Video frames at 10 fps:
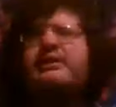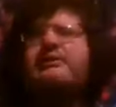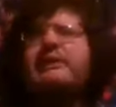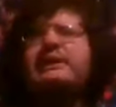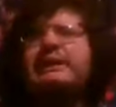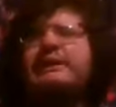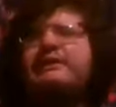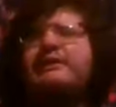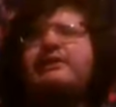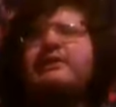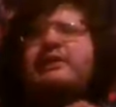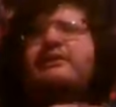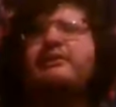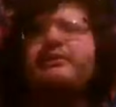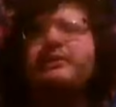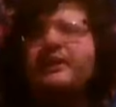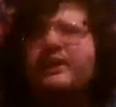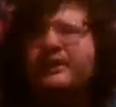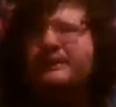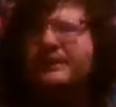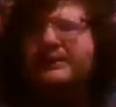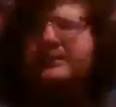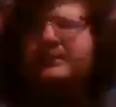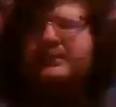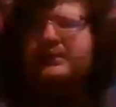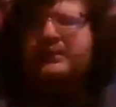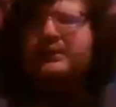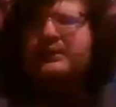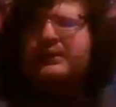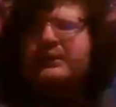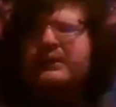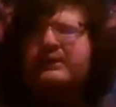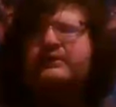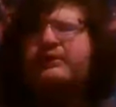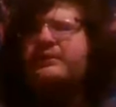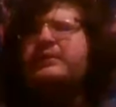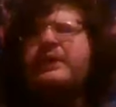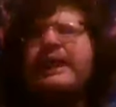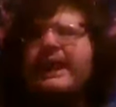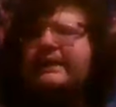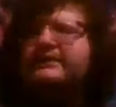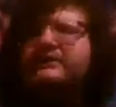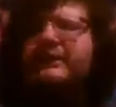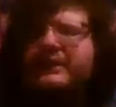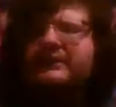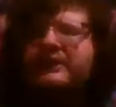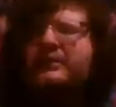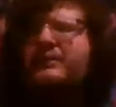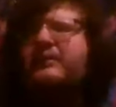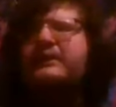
we need to start with love. No more hatred. No more